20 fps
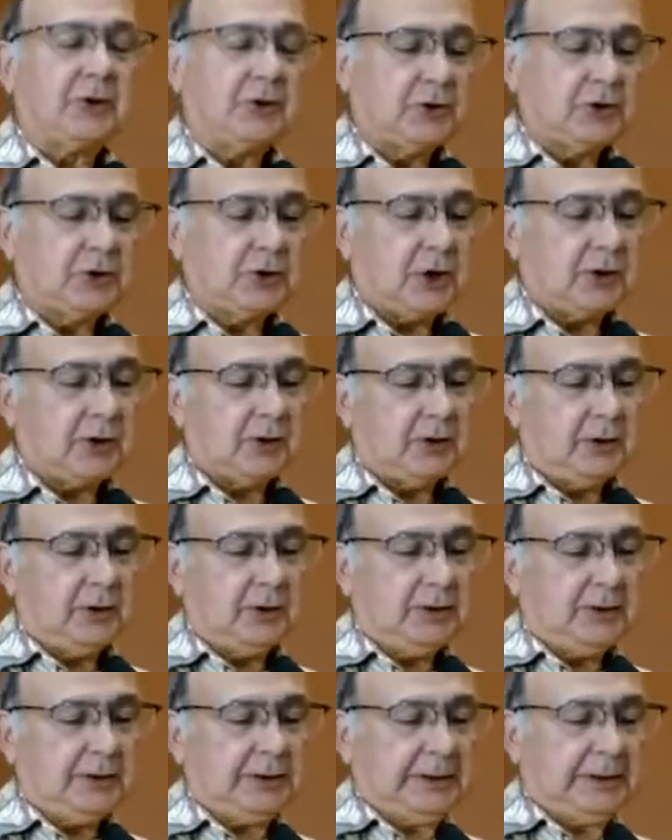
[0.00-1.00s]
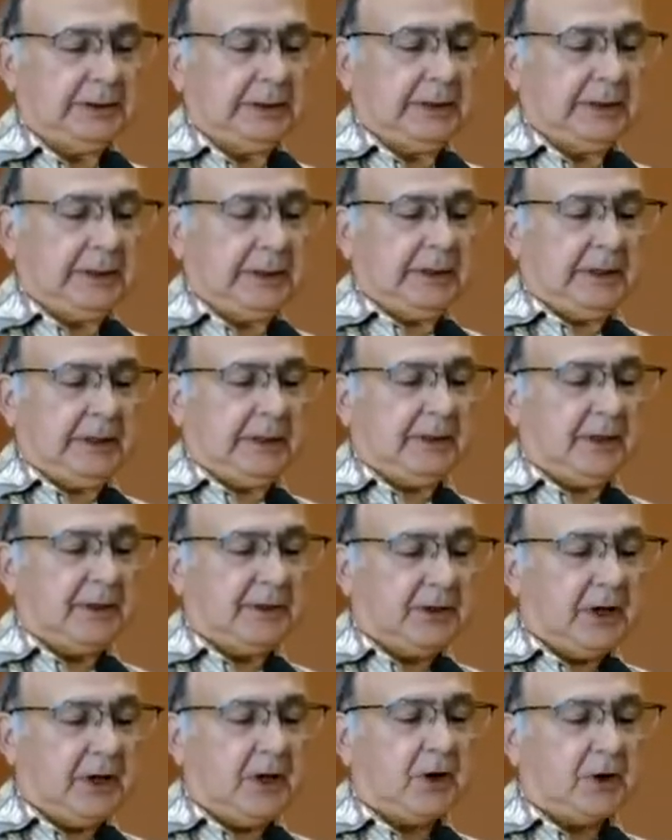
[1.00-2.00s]
a chuckle that
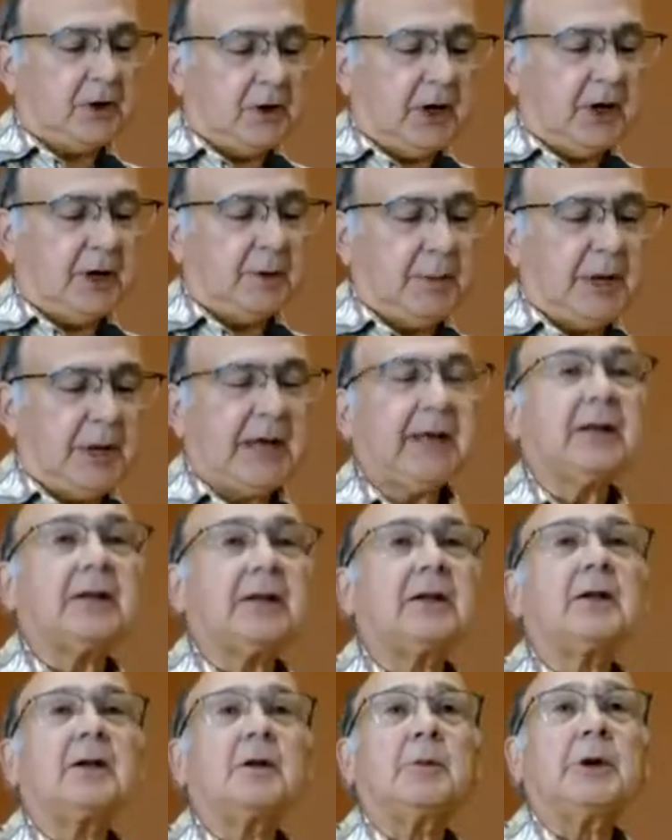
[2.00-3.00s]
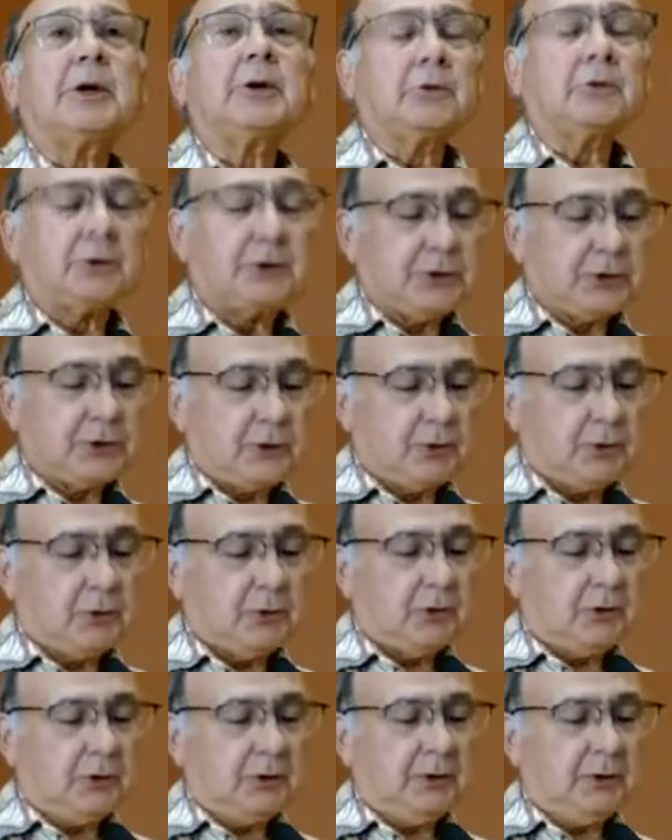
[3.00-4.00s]
they are not back in elementary
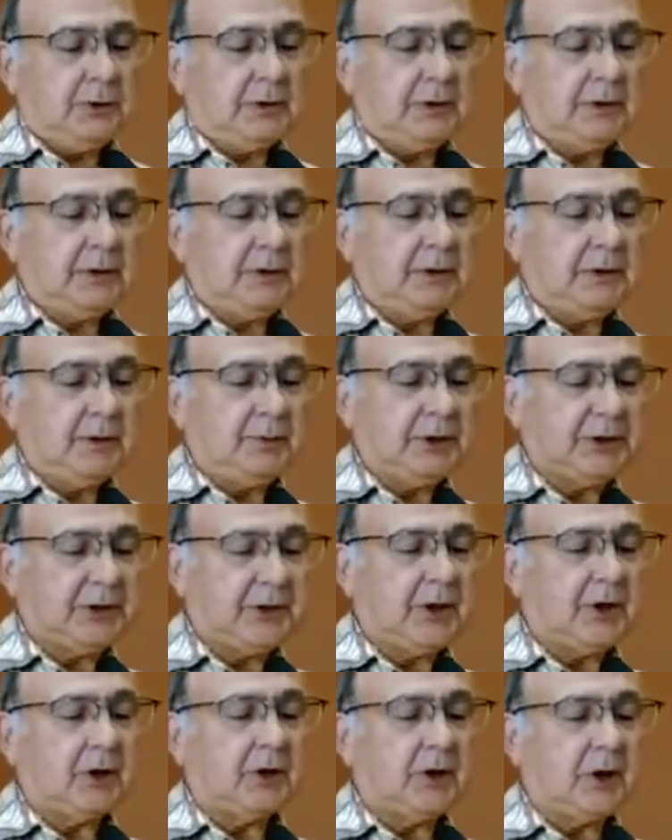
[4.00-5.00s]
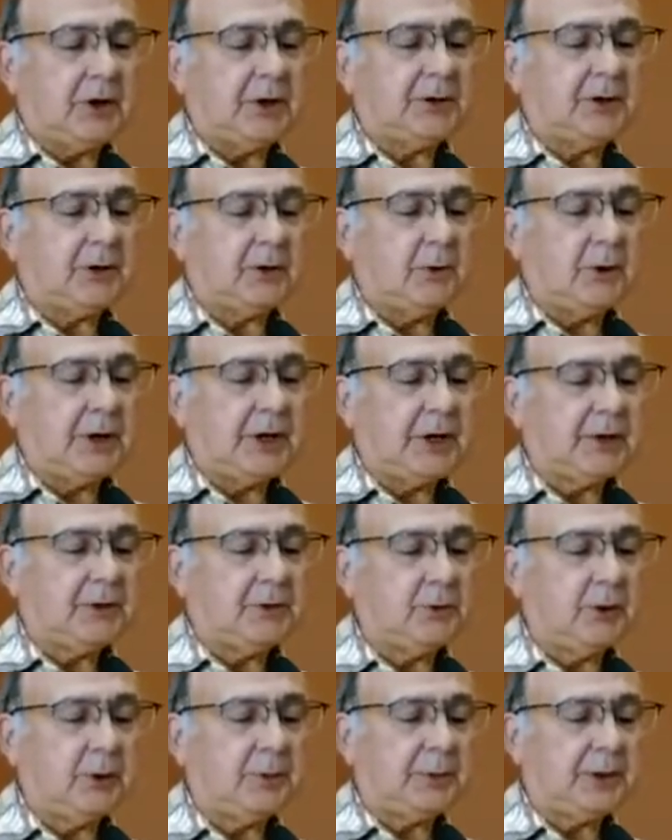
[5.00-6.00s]
school, but they are on their way
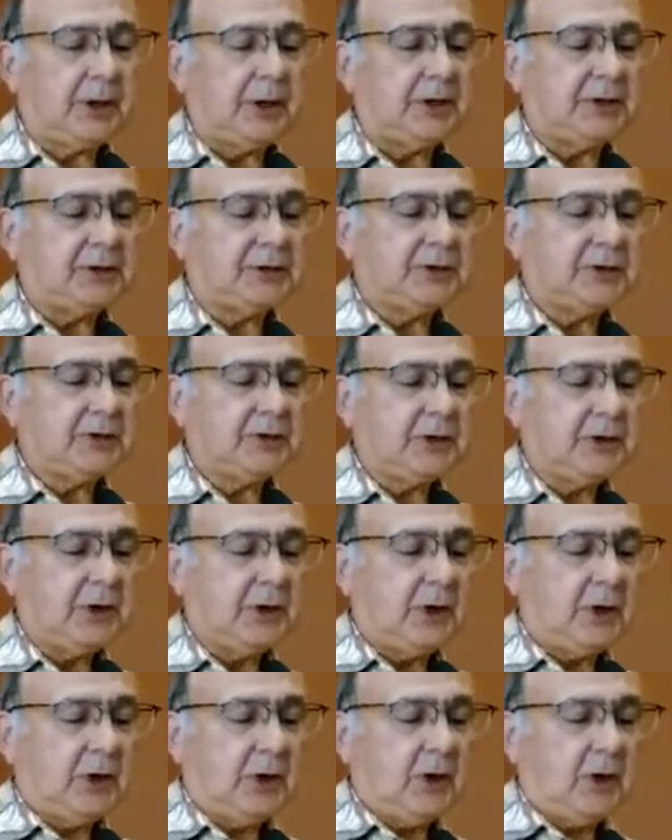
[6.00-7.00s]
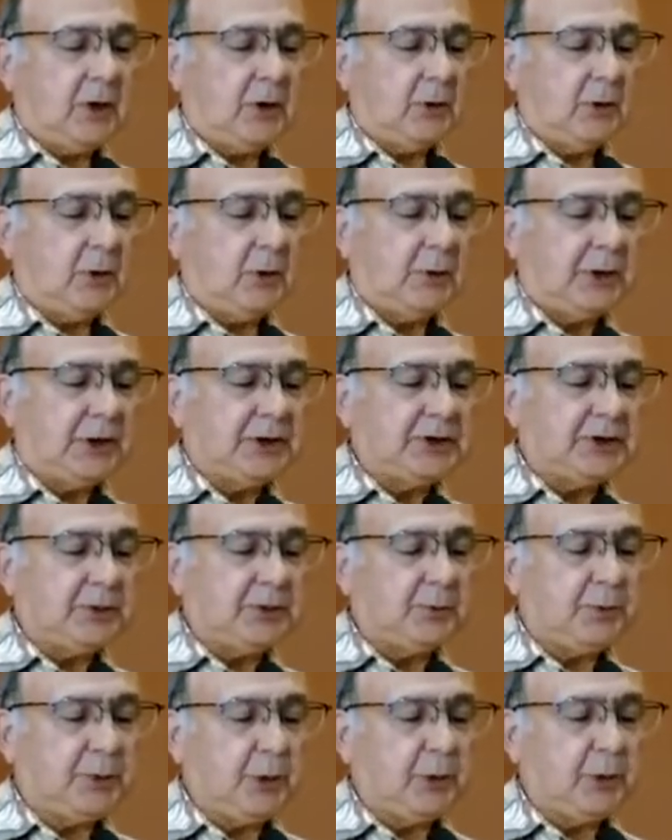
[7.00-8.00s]
to a place for what is
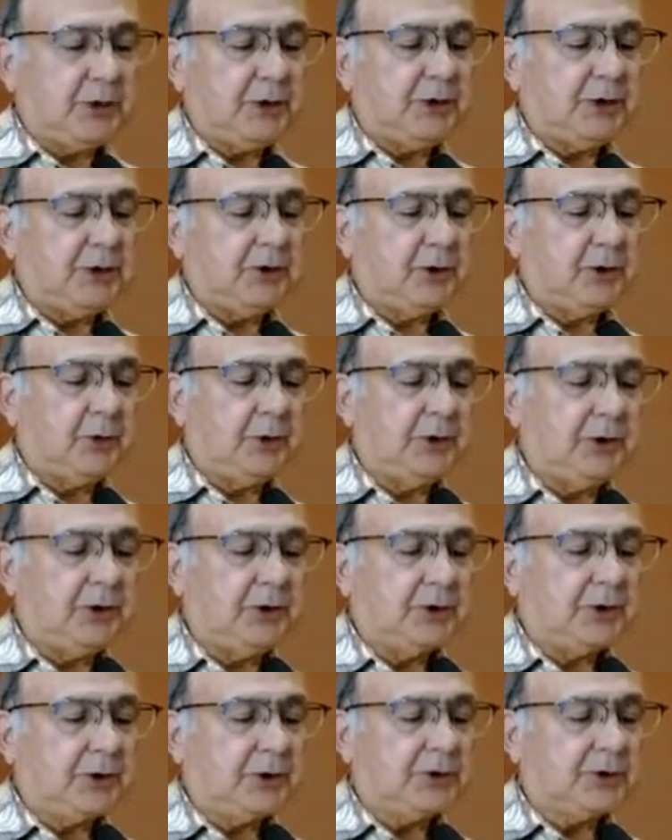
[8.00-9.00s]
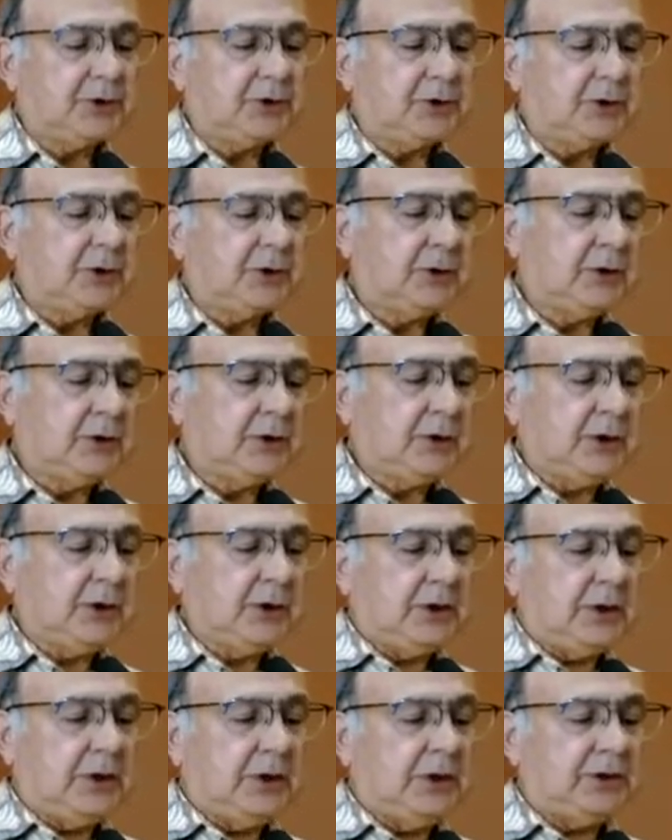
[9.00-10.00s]
important in the wilderness
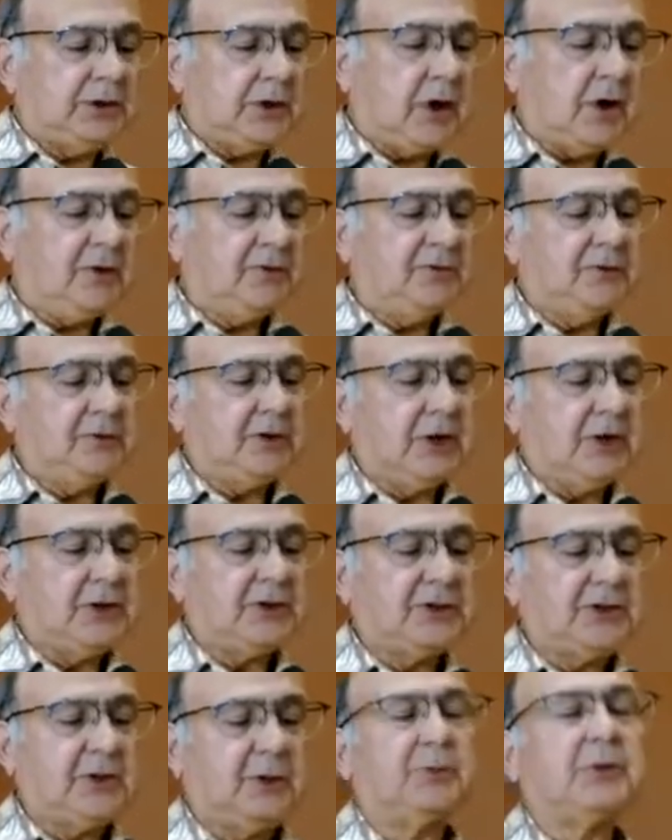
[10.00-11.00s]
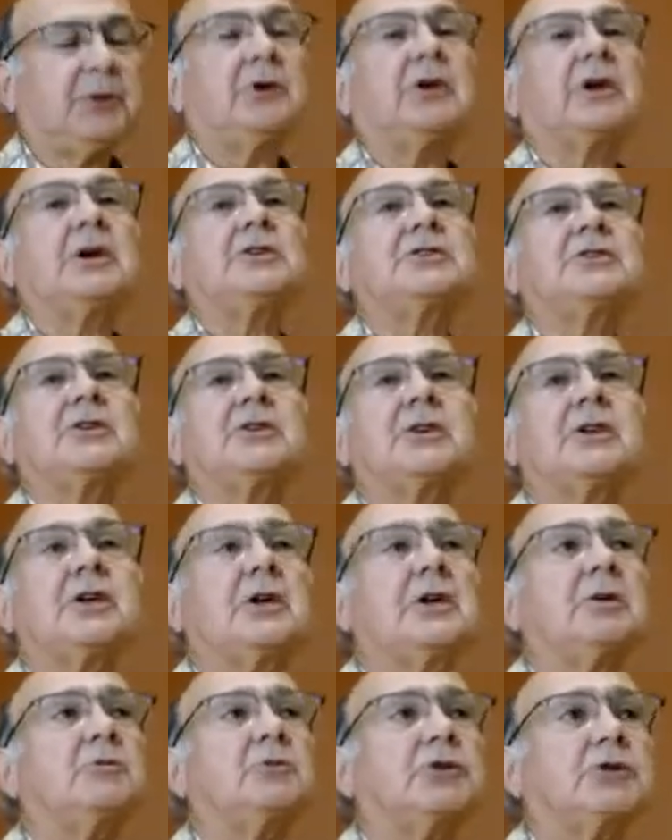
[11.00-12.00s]
is often as simple as the
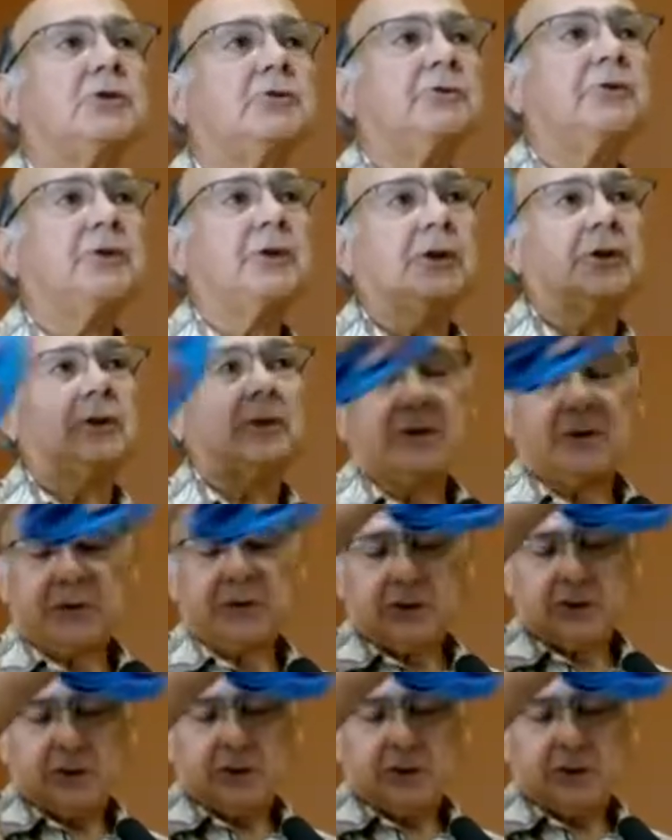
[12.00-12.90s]
names of things.